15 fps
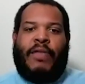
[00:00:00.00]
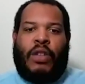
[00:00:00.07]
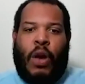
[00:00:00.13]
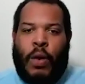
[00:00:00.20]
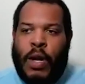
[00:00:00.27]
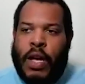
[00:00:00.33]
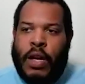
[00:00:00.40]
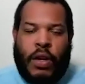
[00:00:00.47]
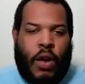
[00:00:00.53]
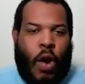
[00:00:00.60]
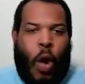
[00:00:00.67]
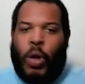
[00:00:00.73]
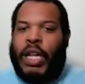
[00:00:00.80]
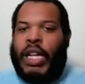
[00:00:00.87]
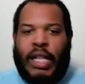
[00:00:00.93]
So
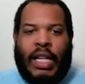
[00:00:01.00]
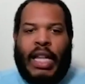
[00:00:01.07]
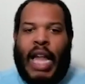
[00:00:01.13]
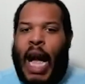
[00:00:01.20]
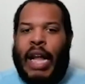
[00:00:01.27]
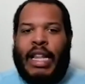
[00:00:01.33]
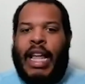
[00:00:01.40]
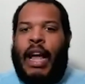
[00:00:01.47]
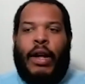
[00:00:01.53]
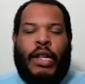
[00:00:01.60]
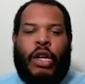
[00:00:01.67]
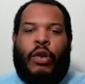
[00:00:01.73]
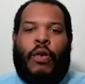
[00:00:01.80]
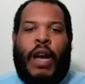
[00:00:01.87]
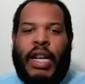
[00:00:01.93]
holding the line there in
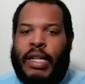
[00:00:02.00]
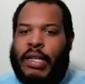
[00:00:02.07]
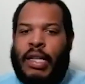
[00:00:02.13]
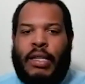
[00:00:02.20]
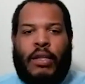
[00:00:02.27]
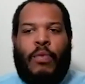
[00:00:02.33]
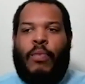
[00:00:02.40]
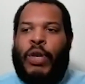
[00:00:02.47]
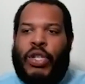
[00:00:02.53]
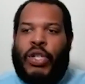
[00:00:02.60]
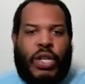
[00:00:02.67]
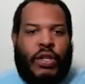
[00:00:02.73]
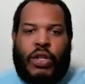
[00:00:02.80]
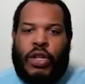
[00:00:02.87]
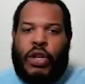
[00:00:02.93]
the credit system, which
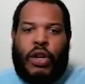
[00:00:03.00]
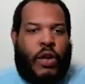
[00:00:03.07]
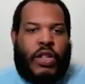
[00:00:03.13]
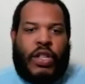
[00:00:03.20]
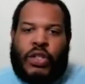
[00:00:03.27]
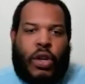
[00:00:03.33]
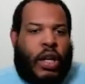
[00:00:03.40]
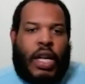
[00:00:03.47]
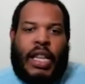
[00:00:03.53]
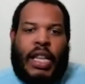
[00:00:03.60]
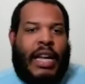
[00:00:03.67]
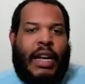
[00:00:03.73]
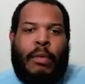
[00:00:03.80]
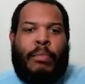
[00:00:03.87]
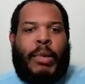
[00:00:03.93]
is, the
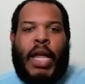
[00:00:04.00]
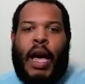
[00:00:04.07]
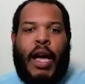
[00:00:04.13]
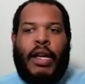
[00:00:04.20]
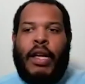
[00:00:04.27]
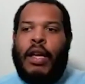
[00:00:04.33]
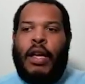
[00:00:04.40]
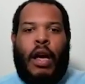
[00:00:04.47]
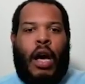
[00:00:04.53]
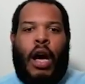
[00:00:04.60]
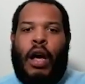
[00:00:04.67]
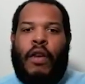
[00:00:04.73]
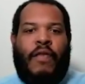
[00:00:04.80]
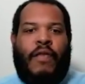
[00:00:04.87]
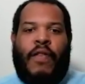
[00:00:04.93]
circulating blood
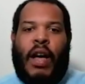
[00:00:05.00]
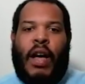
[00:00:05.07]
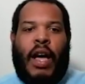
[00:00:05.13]
of,